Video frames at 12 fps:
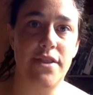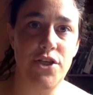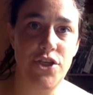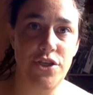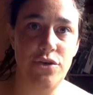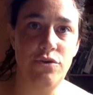the
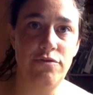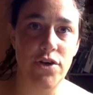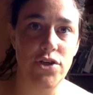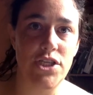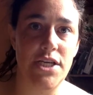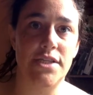two
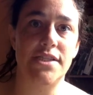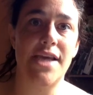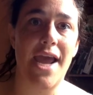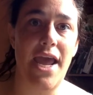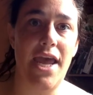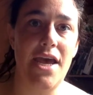versions,
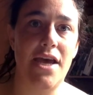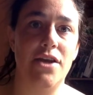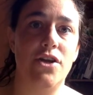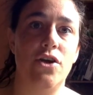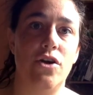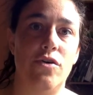
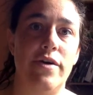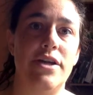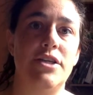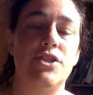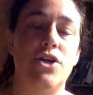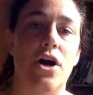and you're going
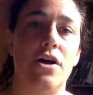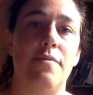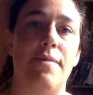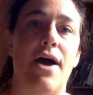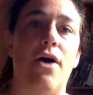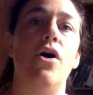to talk
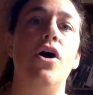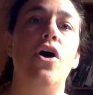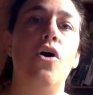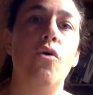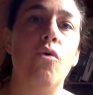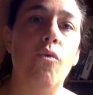about
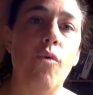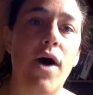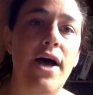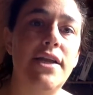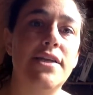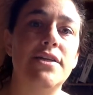
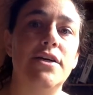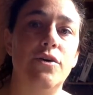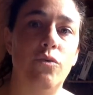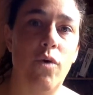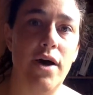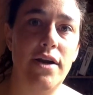what
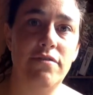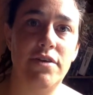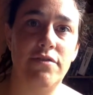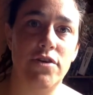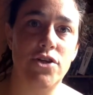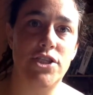one of the
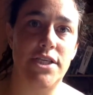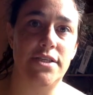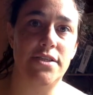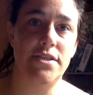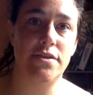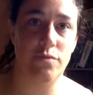
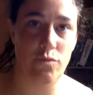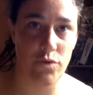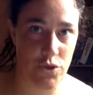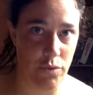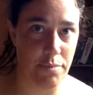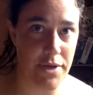versions,
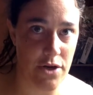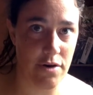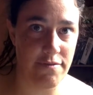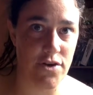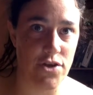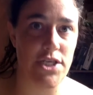which will be
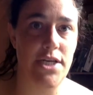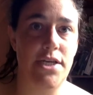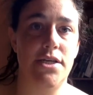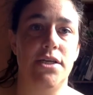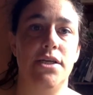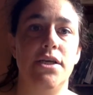your version,
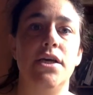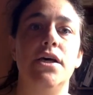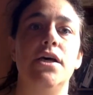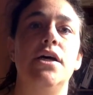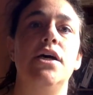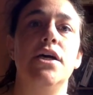
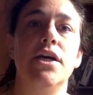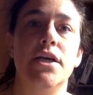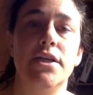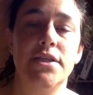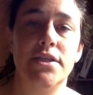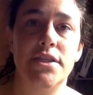
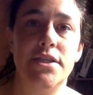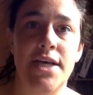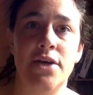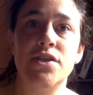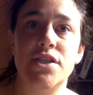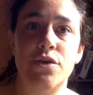
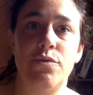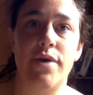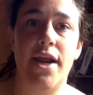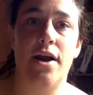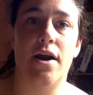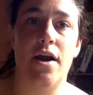tells the
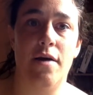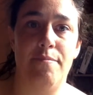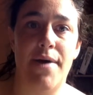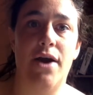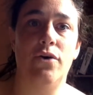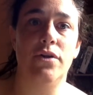reader
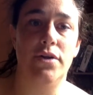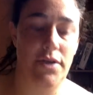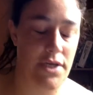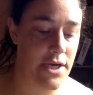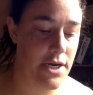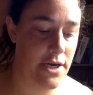about
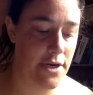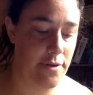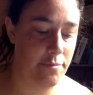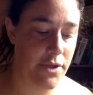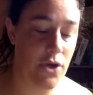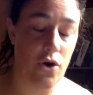
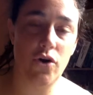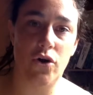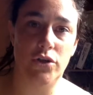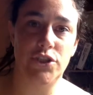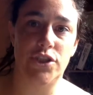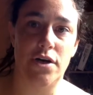your
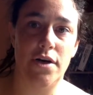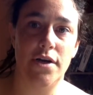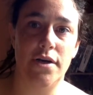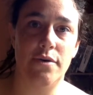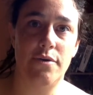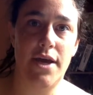culture,
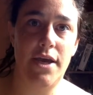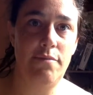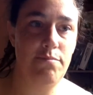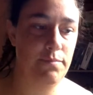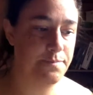okay?